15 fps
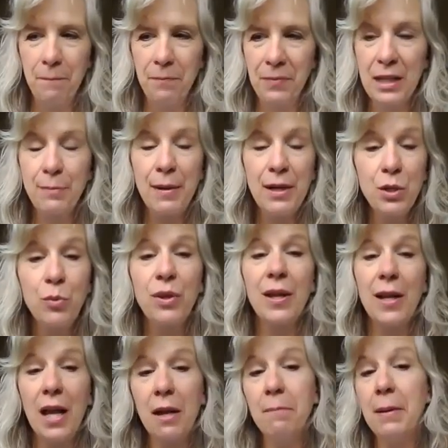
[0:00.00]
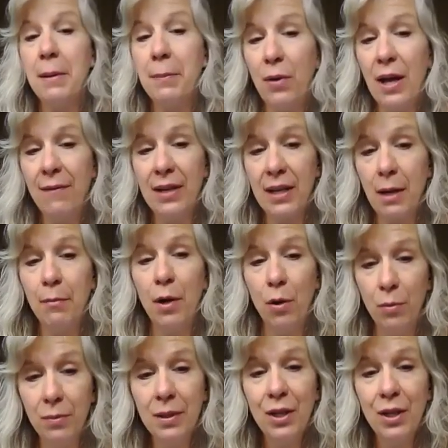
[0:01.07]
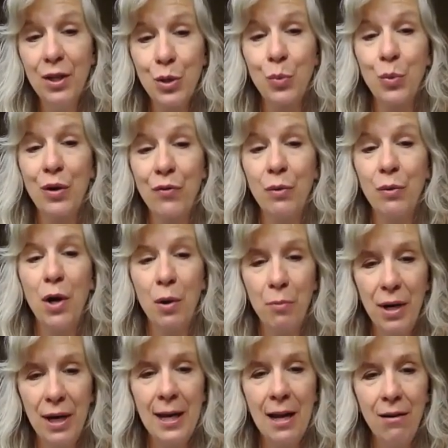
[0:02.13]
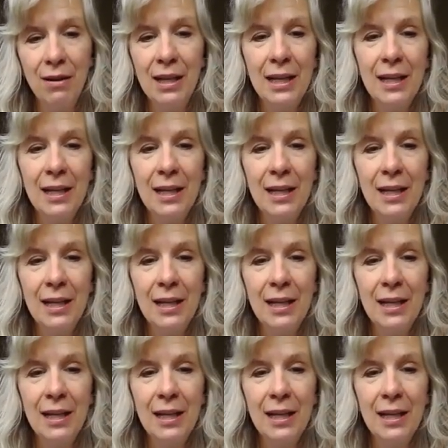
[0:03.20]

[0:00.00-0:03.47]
especially with a lot of people having to come home to work from home right now?